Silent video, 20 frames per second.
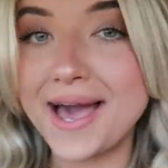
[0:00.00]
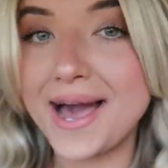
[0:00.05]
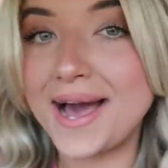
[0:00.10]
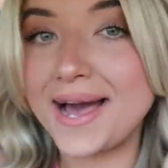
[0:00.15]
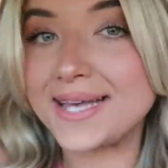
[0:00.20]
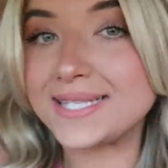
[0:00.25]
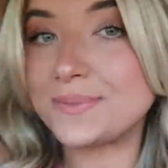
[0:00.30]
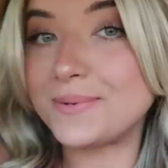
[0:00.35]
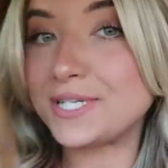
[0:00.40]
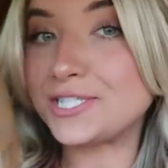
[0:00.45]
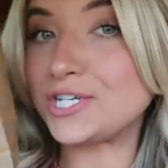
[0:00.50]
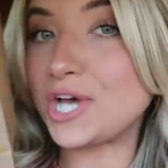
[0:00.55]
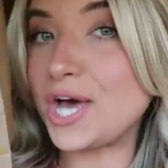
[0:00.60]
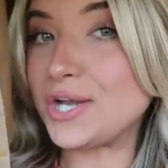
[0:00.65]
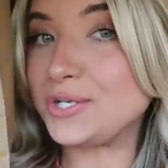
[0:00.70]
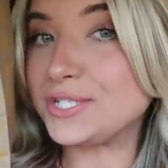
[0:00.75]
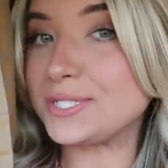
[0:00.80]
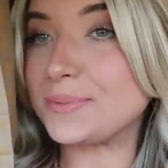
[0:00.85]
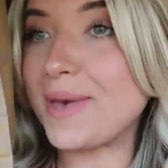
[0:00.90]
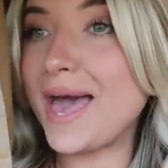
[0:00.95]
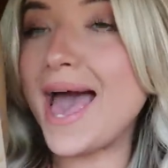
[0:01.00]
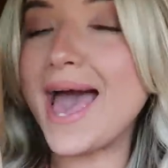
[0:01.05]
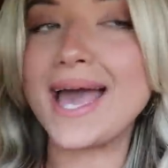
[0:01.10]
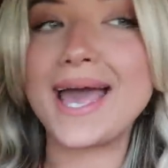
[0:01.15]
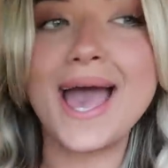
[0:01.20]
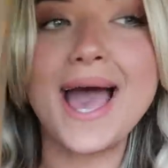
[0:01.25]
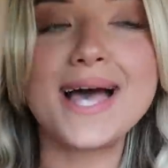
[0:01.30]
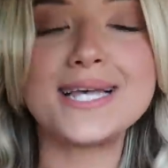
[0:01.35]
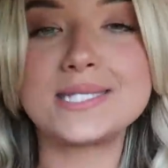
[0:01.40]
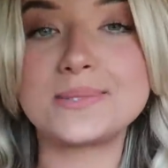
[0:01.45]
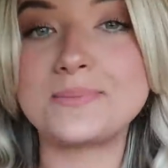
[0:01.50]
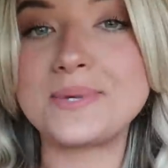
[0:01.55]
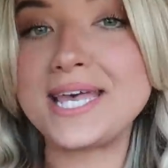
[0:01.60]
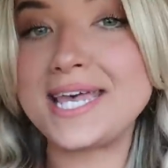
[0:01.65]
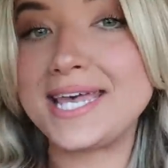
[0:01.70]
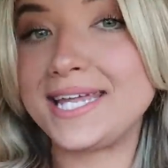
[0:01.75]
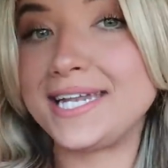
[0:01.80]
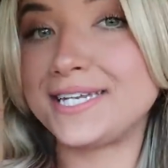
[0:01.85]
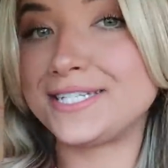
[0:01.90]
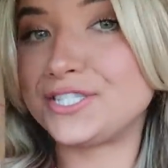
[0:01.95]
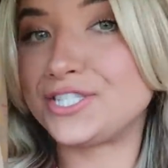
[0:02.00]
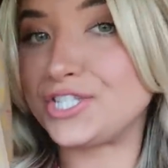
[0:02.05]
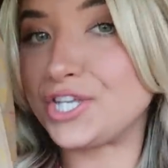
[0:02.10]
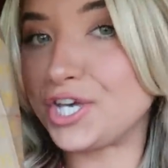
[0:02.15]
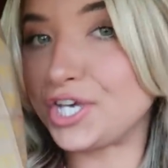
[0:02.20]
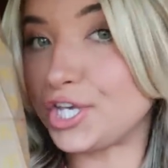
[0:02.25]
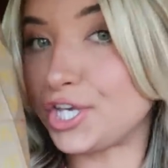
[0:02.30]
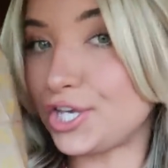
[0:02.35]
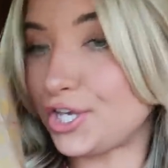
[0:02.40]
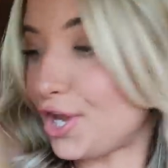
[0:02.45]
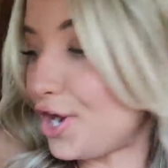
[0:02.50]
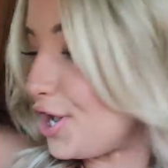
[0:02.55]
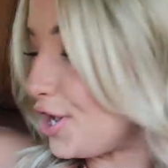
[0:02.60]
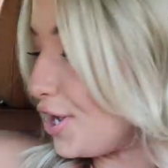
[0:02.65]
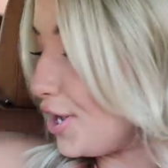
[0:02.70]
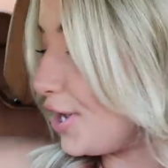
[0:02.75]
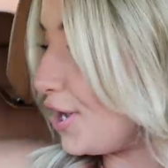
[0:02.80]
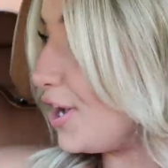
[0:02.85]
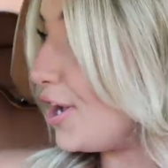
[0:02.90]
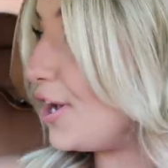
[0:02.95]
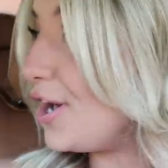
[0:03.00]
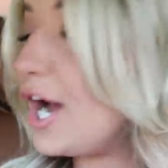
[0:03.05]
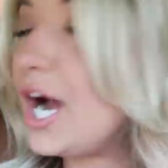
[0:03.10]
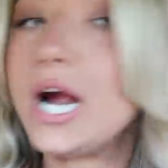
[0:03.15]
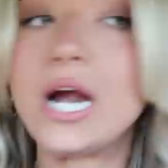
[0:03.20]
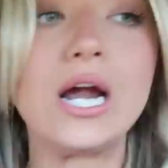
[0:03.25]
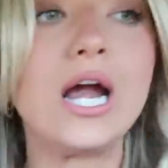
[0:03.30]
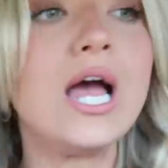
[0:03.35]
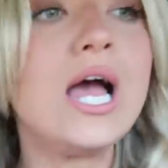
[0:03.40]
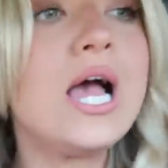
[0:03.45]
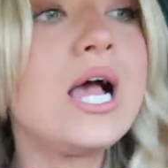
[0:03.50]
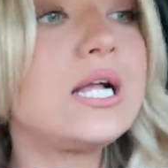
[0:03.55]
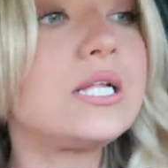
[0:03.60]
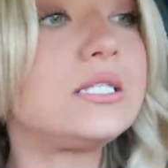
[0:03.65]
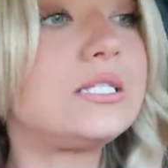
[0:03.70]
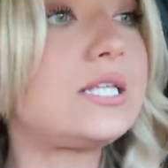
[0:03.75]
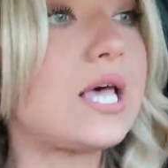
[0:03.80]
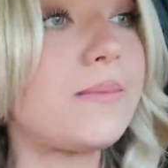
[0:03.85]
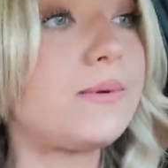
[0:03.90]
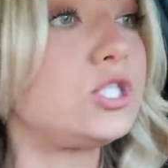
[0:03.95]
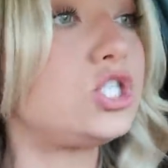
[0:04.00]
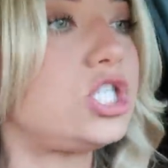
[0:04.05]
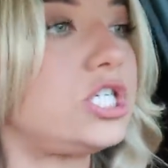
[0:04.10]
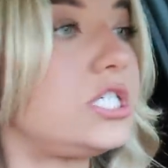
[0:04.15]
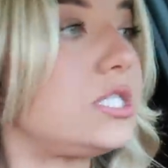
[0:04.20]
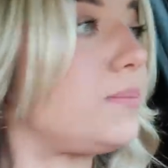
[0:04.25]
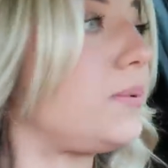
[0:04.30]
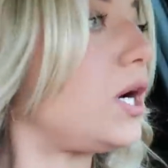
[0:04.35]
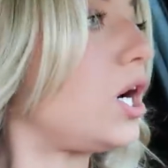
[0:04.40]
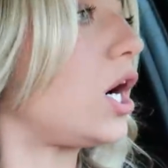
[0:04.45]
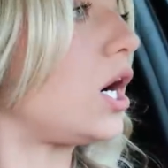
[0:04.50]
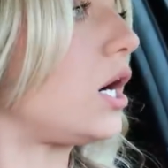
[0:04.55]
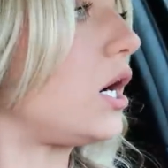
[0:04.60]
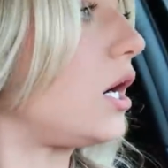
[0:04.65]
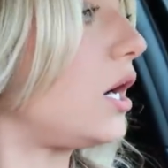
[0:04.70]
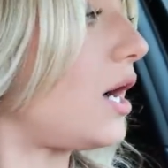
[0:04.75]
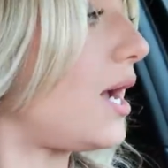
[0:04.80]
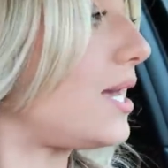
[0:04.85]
guys, McDonald's bag has been secured. Our double cheeseburger